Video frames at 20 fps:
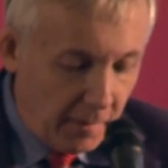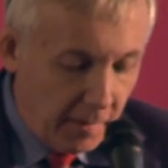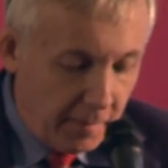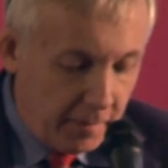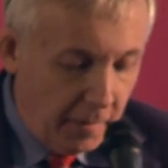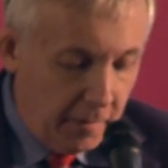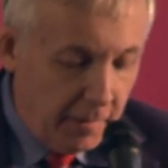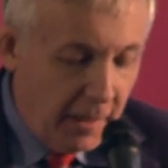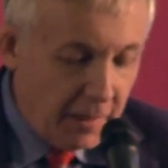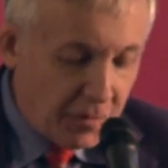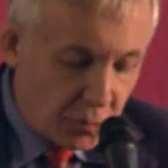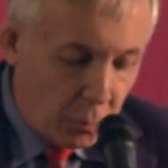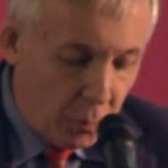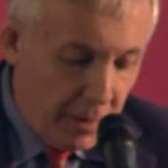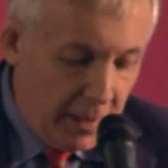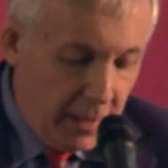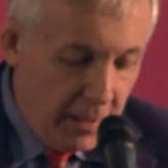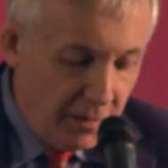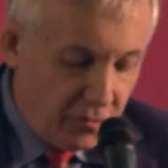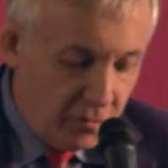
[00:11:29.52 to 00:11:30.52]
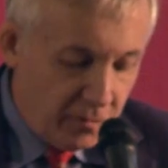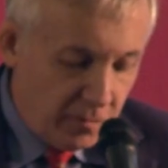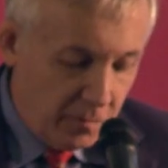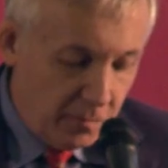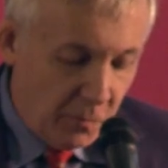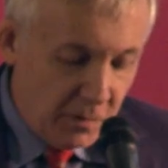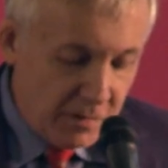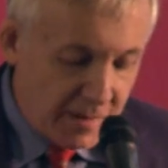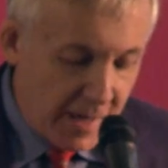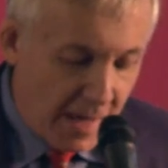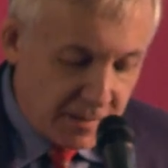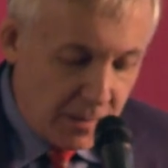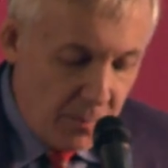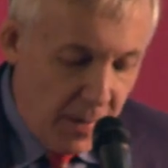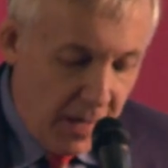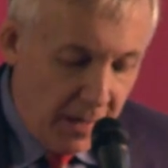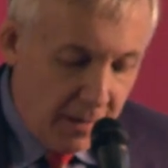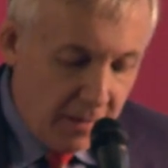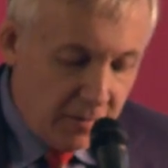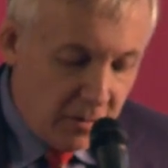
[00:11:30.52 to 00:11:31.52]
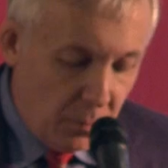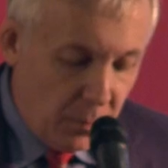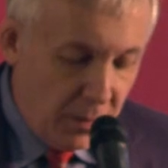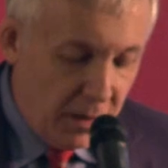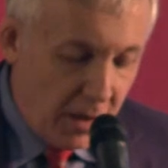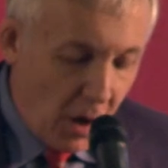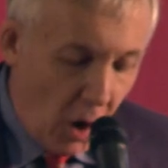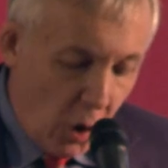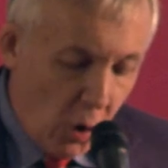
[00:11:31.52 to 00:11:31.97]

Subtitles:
its reach was estimated to be